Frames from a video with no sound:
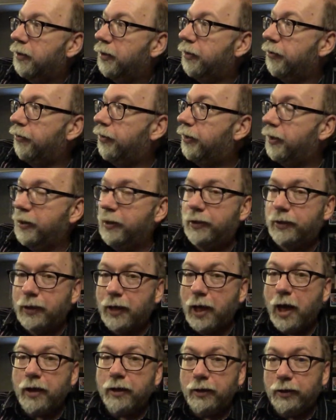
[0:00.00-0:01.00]
the
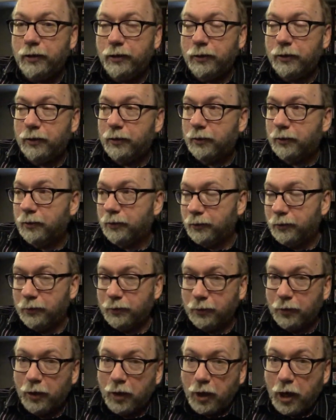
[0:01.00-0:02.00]
Scottish,
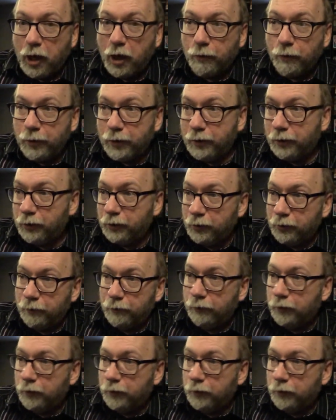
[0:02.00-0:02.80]
Irish,